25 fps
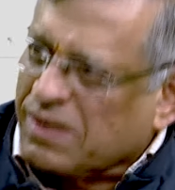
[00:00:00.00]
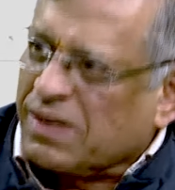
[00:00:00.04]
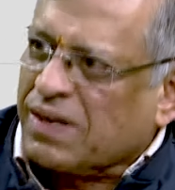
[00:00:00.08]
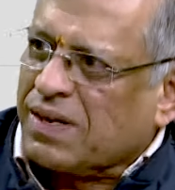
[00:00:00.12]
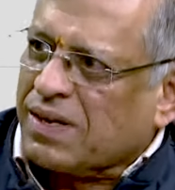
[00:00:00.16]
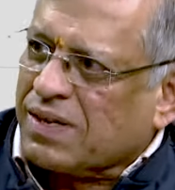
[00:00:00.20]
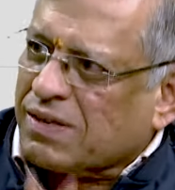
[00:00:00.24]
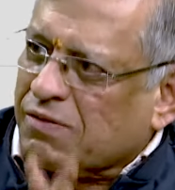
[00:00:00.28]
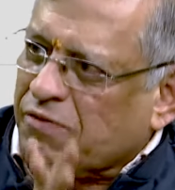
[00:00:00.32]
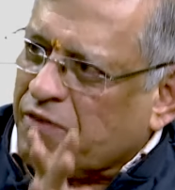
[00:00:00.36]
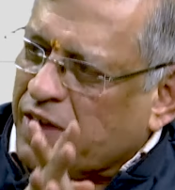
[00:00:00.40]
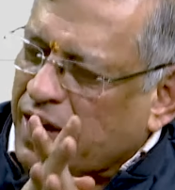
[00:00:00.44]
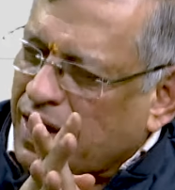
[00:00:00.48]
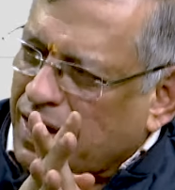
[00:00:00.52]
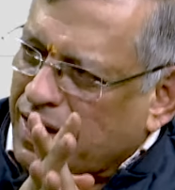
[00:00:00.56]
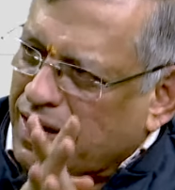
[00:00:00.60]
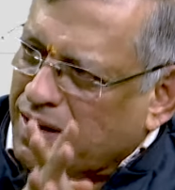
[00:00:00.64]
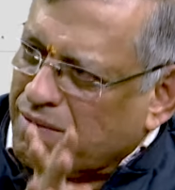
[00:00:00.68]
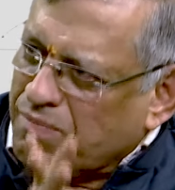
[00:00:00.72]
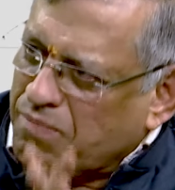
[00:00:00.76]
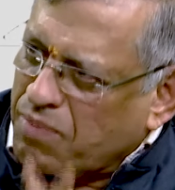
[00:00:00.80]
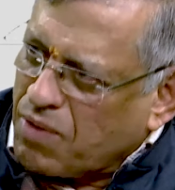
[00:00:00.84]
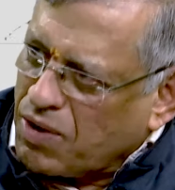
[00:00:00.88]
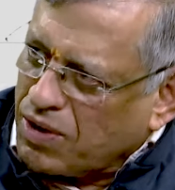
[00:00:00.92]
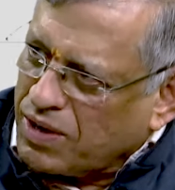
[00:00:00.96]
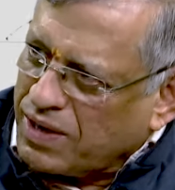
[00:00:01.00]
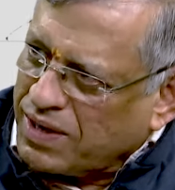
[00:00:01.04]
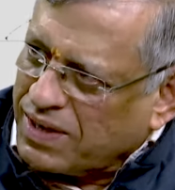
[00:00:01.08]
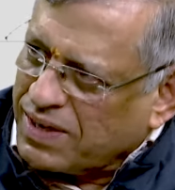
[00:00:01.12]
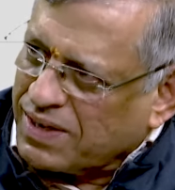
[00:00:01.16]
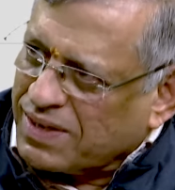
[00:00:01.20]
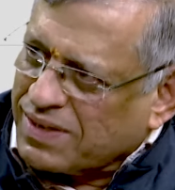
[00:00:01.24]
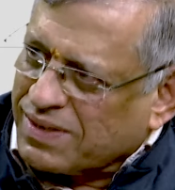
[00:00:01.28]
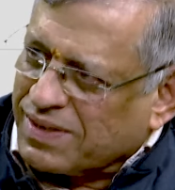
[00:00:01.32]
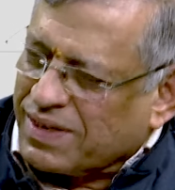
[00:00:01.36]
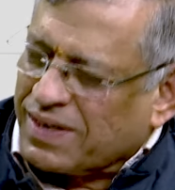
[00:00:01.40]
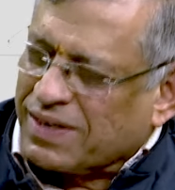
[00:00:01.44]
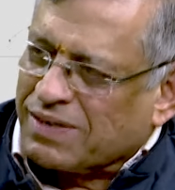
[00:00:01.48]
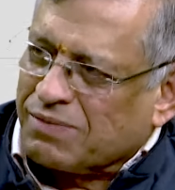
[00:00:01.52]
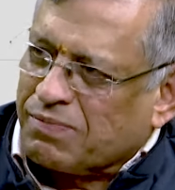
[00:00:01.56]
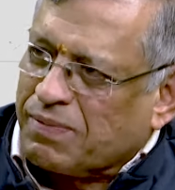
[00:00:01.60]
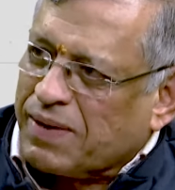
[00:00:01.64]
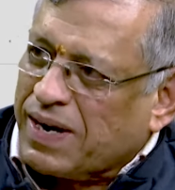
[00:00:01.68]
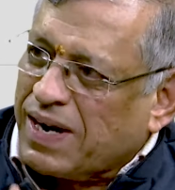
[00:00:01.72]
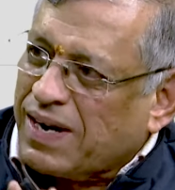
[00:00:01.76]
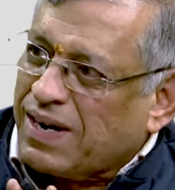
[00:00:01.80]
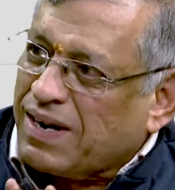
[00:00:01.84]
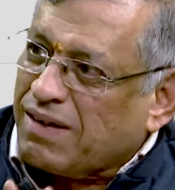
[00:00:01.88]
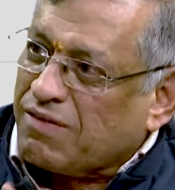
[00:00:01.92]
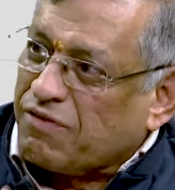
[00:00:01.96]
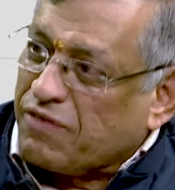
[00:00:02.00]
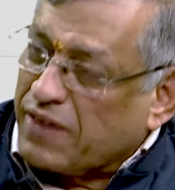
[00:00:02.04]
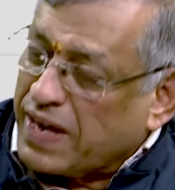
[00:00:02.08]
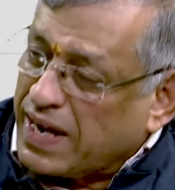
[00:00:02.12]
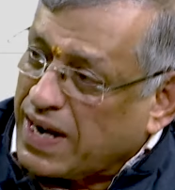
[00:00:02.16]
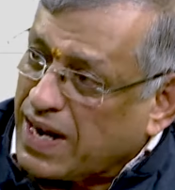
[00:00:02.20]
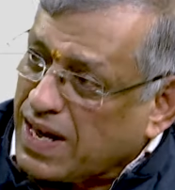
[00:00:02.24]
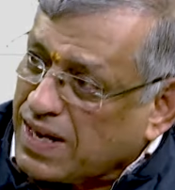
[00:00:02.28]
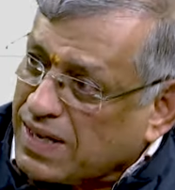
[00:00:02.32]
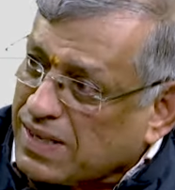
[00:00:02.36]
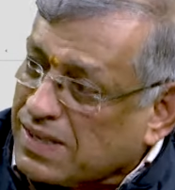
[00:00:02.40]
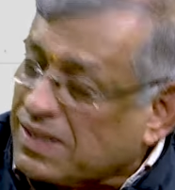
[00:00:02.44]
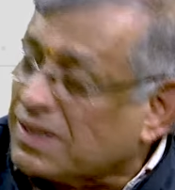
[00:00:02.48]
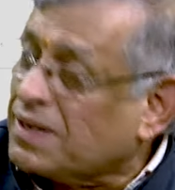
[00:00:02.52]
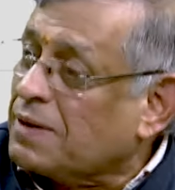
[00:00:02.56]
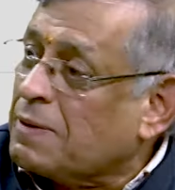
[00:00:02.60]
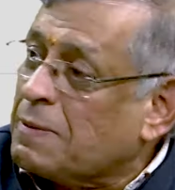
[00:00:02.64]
it has failed in politics, it has failed in finance.